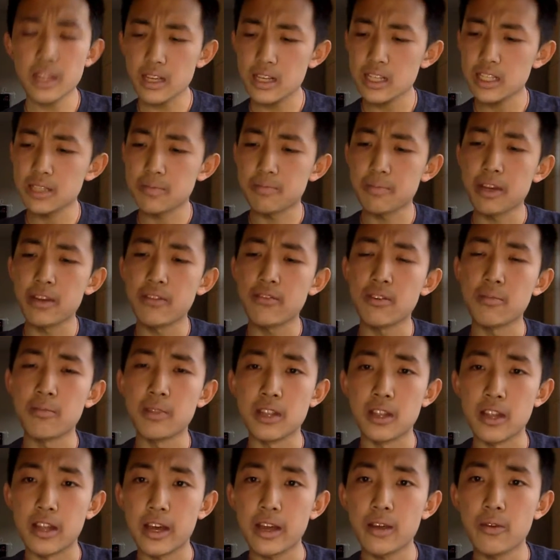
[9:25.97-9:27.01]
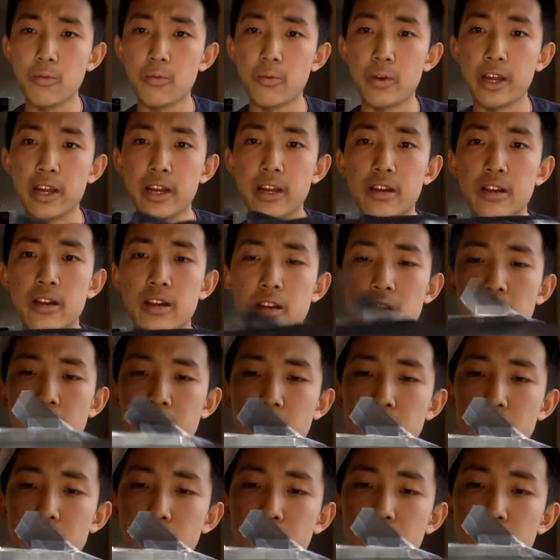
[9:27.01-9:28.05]
it's made from a lightweight,
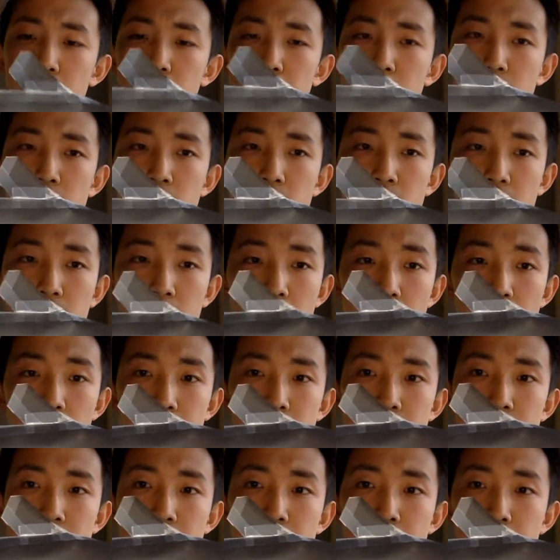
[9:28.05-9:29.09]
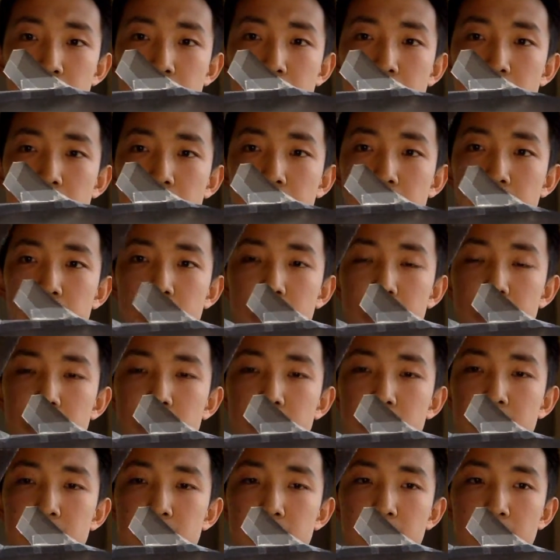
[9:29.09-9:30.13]
durable cardstock, and
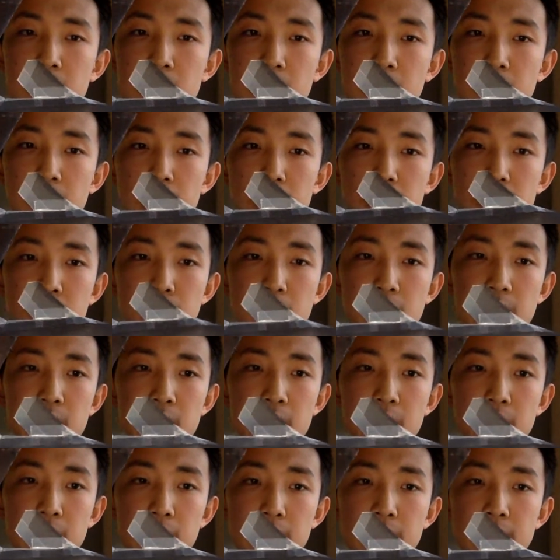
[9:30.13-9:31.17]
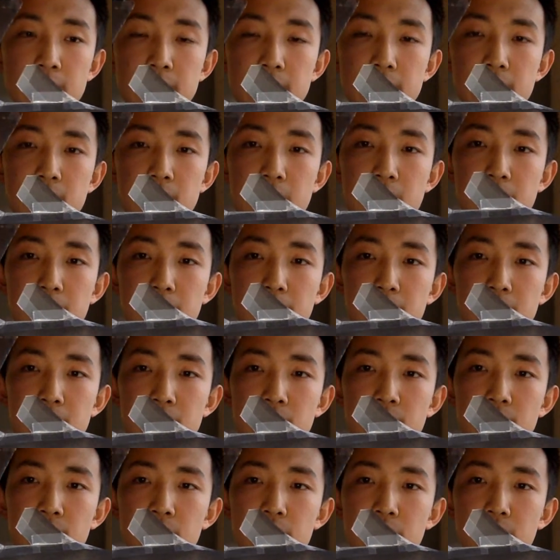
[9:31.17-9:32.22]
it's really nice.
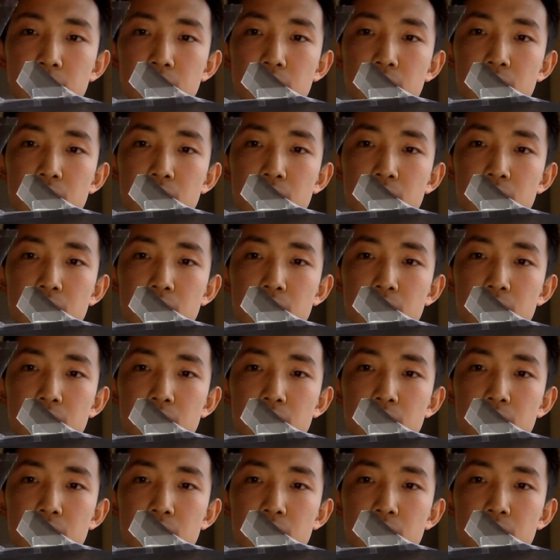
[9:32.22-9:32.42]
It's very